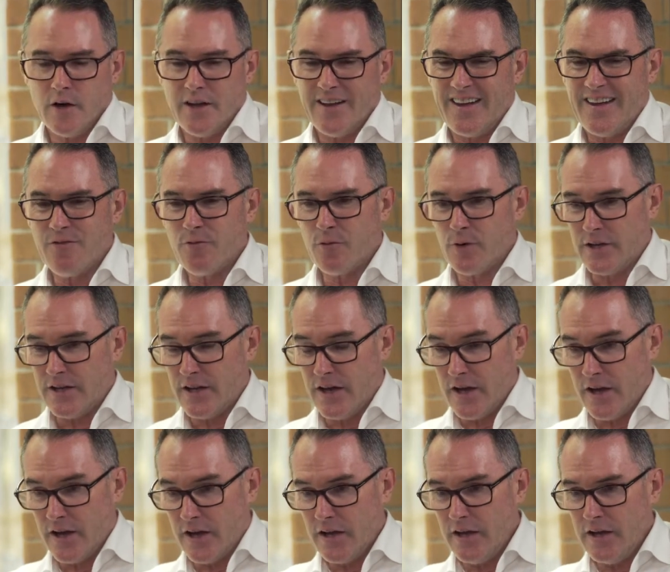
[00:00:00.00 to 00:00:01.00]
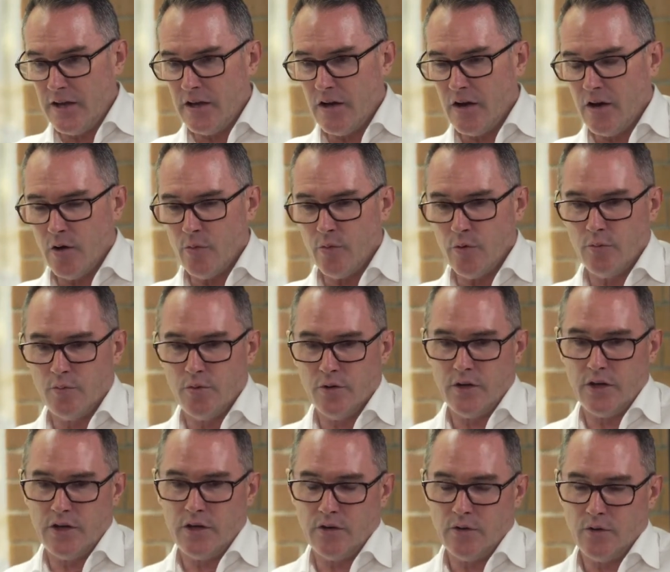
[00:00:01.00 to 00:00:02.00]
every day I would
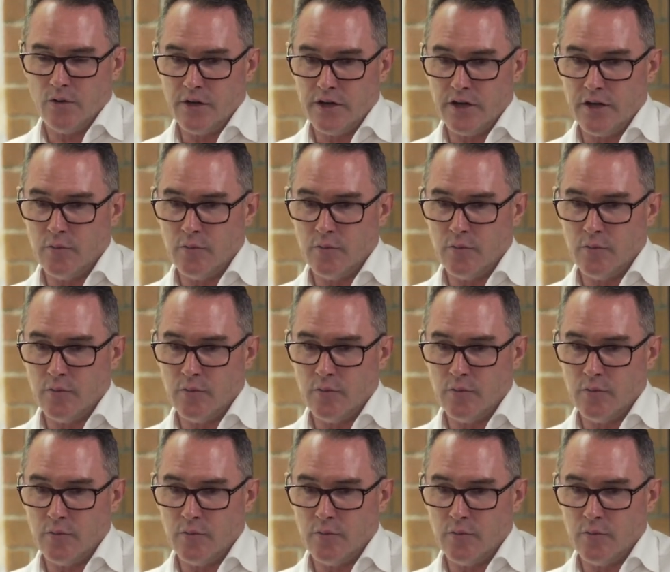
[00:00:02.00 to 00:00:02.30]
be early